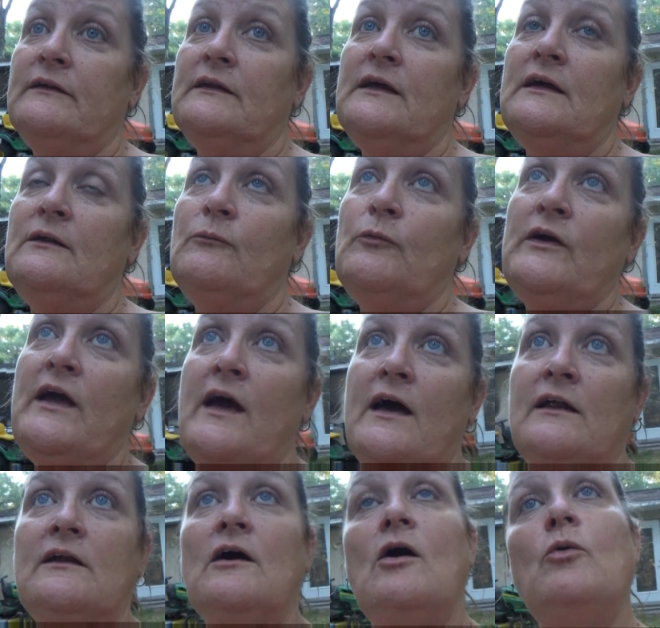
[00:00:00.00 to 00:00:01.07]
then we
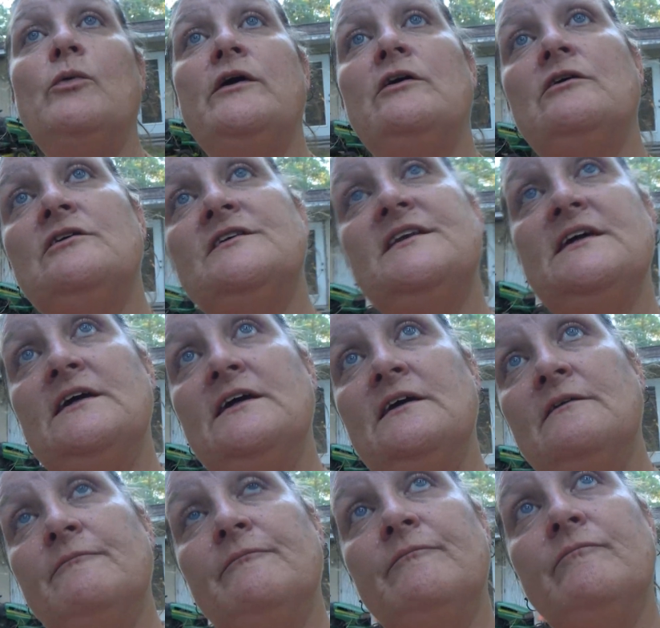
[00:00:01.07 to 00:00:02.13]
had a weird
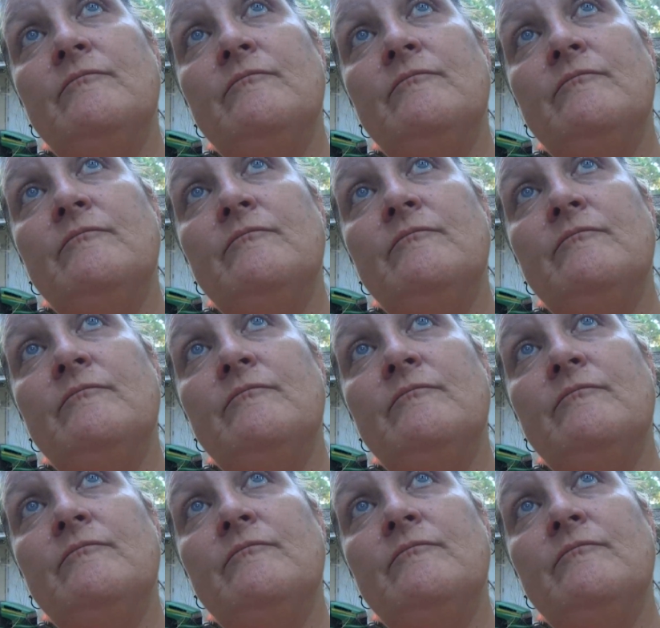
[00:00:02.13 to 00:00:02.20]
thing.